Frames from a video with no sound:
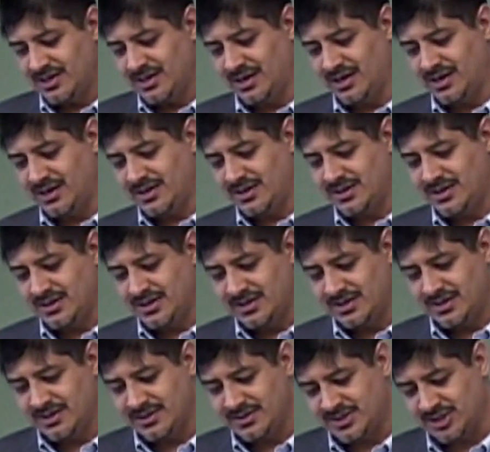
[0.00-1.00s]
uh,
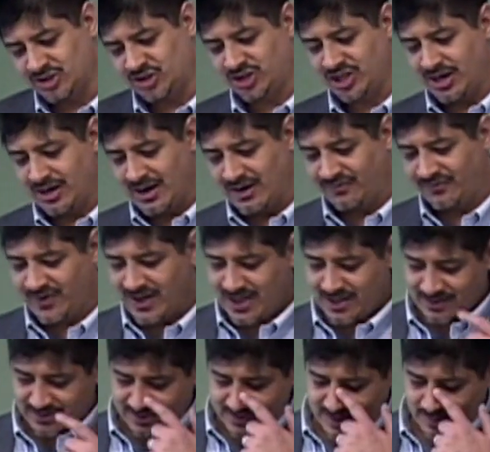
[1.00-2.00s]
to share our
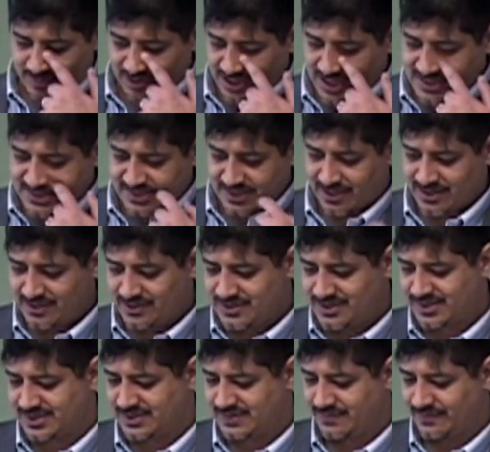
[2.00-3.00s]
faith, to bless
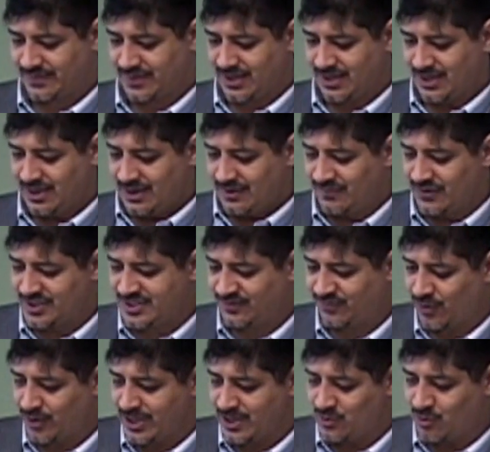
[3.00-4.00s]
others? Verse
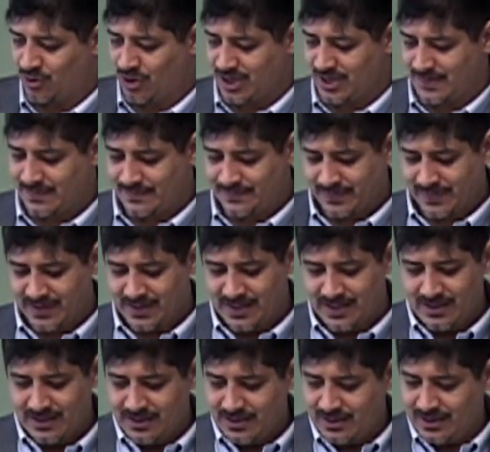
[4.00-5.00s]
41
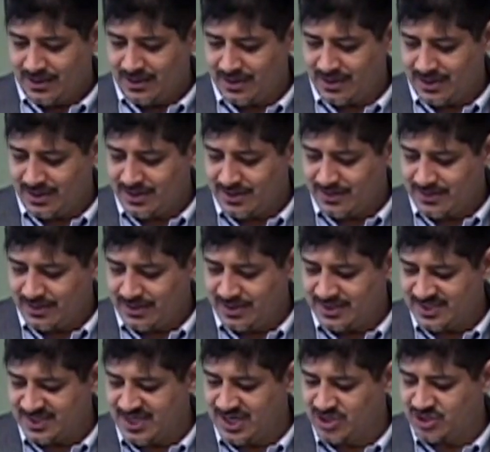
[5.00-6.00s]
uh,
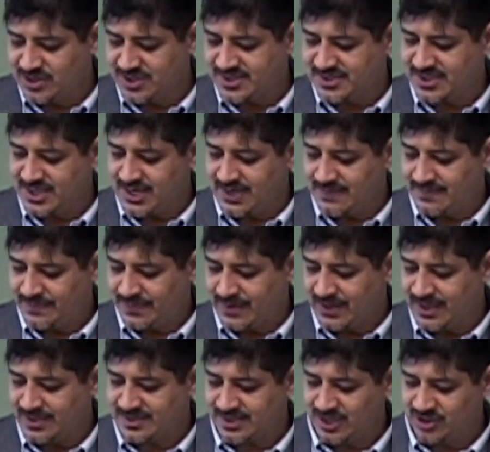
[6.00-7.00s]
is interesting.
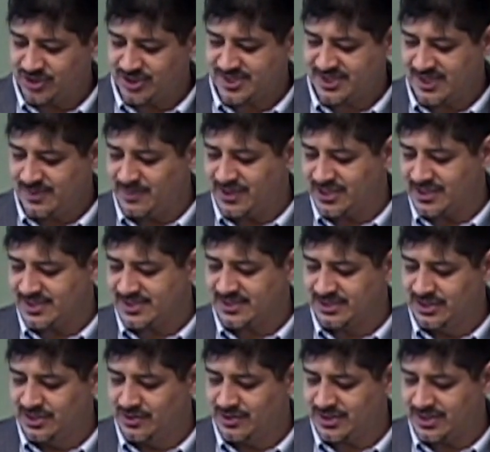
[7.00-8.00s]
It's interesting because
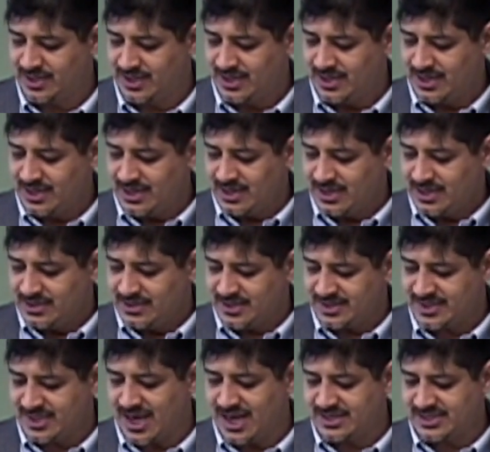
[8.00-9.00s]
Luke
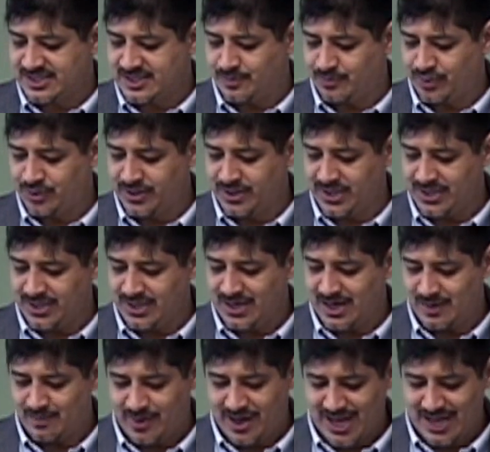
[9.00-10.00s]
decides to put it in
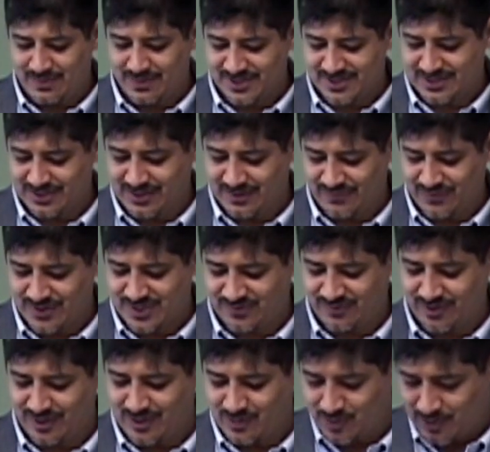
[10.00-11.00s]
our Bibles. Look at verse
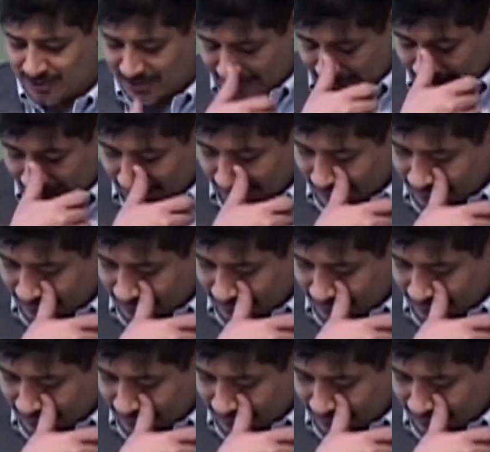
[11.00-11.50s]
41.